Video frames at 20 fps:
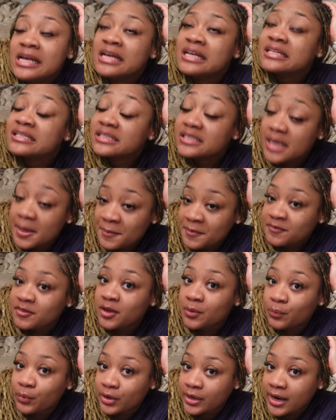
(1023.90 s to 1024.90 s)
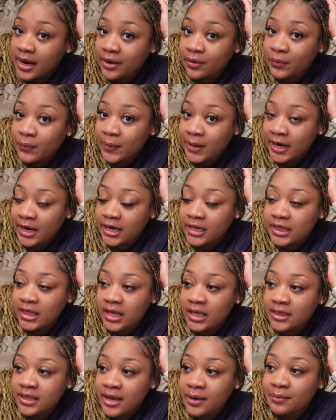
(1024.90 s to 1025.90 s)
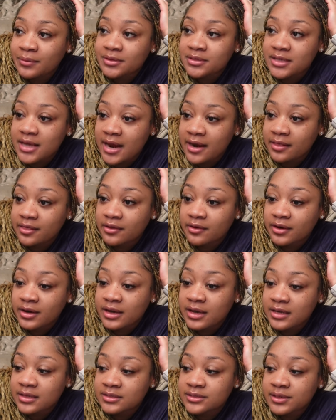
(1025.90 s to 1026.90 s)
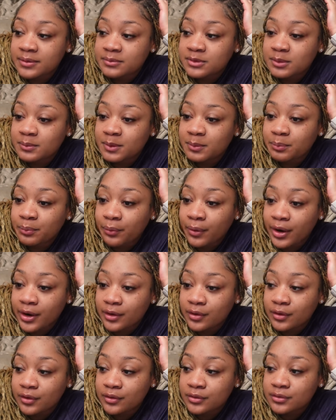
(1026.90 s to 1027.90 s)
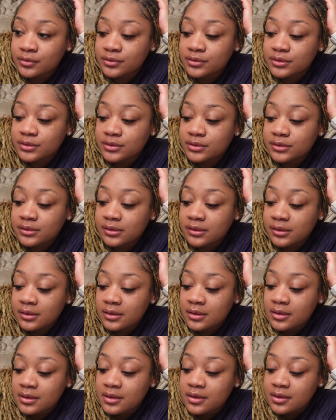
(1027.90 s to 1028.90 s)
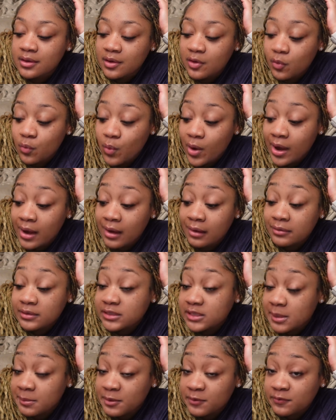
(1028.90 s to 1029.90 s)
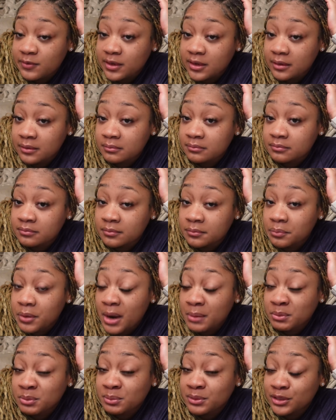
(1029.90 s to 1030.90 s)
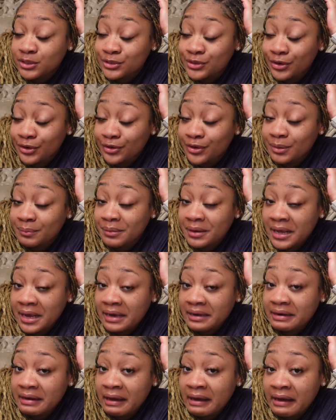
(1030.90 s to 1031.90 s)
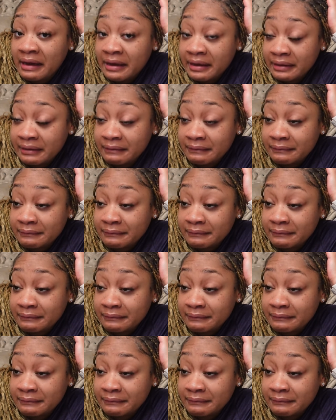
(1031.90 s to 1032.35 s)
some of them were not aware that they were signing their kids up to be predators, while some of them probably turned a blind eye.